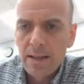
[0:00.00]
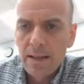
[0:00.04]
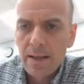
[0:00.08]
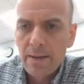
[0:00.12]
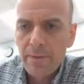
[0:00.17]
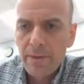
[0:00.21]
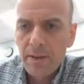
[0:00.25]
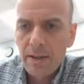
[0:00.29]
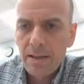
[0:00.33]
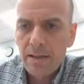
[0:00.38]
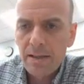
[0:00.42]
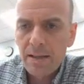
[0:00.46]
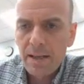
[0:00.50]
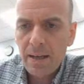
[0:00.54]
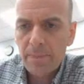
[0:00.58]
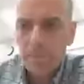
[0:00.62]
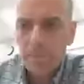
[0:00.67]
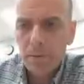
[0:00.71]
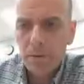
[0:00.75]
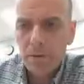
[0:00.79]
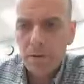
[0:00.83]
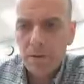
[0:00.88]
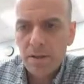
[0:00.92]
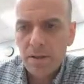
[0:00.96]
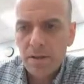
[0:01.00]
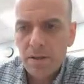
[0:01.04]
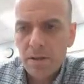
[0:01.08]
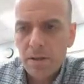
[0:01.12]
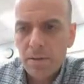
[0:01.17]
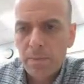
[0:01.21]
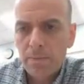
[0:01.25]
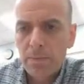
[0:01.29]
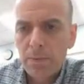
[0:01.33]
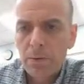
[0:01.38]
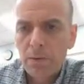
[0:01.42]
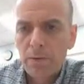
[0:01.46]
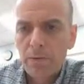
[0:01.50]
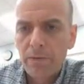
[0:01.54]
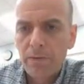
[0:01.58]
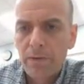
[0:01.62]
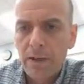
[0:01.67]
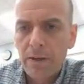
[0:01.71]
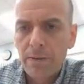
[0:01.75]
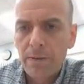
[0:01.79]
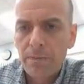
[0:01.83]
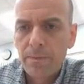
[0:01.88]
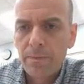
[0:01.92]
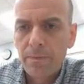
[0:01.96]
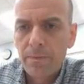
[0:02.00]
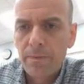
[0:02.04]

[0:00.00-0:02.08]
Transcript: give examples to prove it.